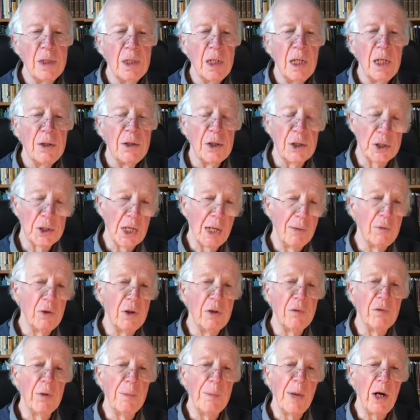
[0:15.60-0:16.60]
discovery
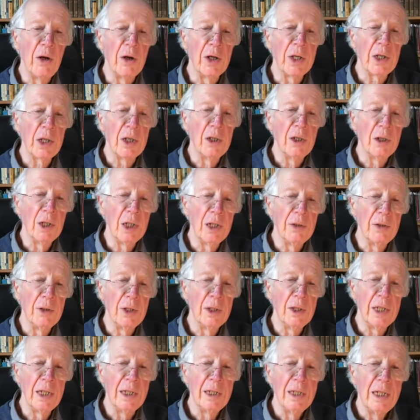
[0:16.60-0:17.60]
of America and
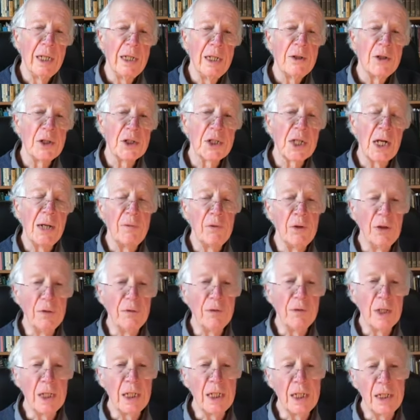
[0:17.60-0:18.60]
the discovery of
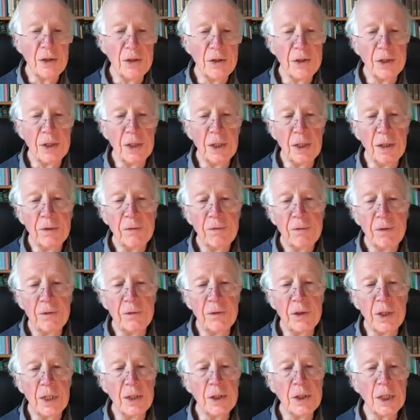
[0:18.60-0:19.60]
the East in the
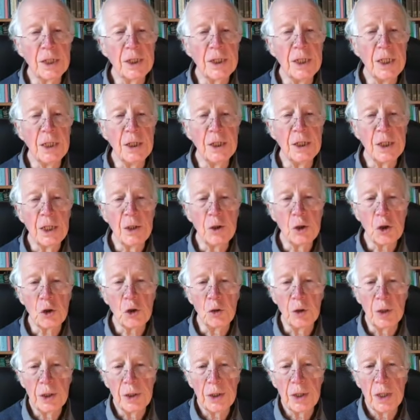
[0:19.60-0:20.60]
15th, 16th
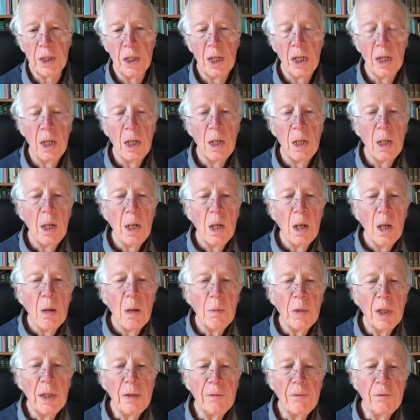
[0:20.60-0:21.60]
centuries.
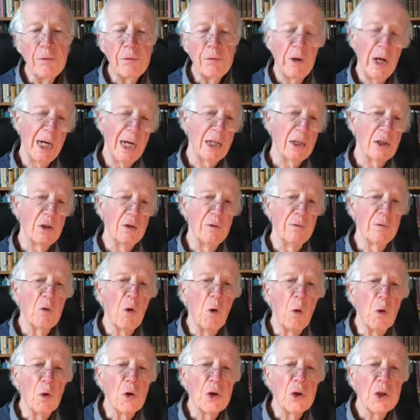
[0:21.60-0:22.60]
But in fact, of
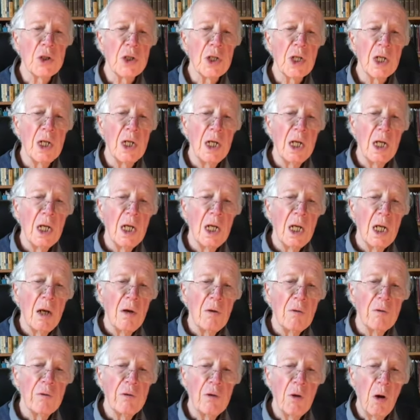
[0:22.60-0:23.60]
course,
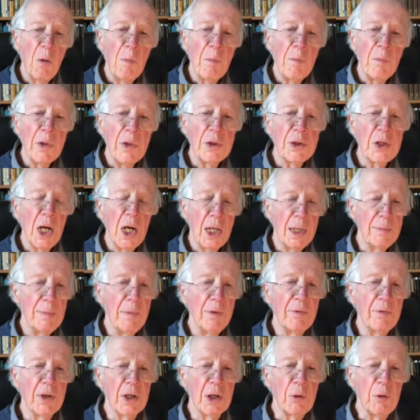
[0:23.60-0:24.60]
from the time
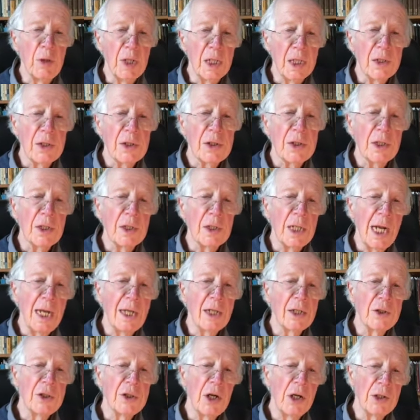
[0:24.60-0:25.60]
of the Greeks and
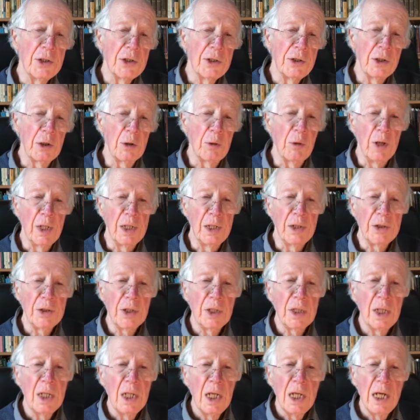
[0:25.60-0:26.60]
Alexander the Great
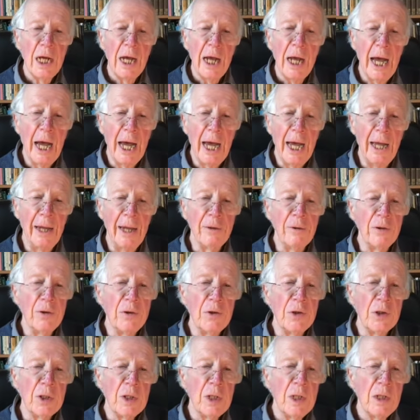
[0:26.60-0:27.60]

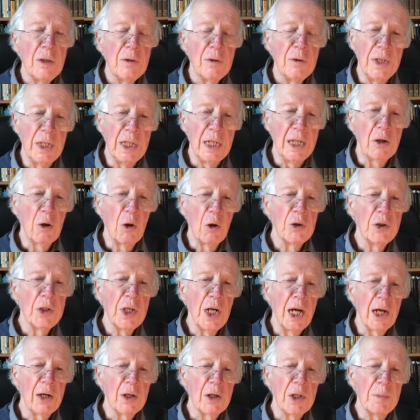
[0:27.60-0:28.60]
and the
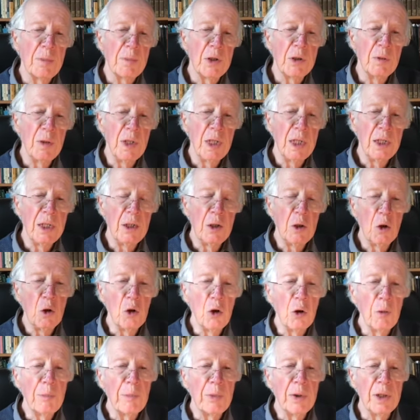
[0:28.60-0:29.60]
contacts between
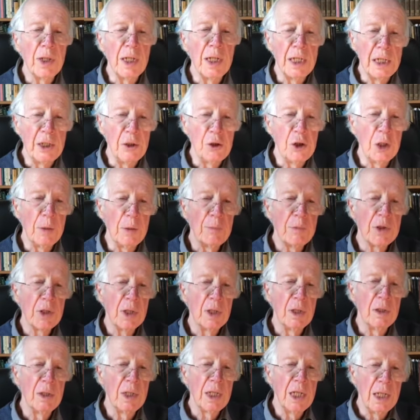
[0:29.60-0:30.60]
Europe and Egypt
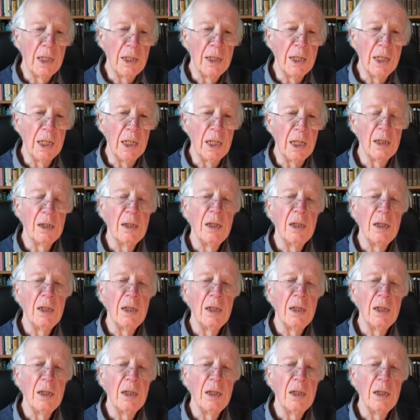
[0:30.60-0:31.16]
and India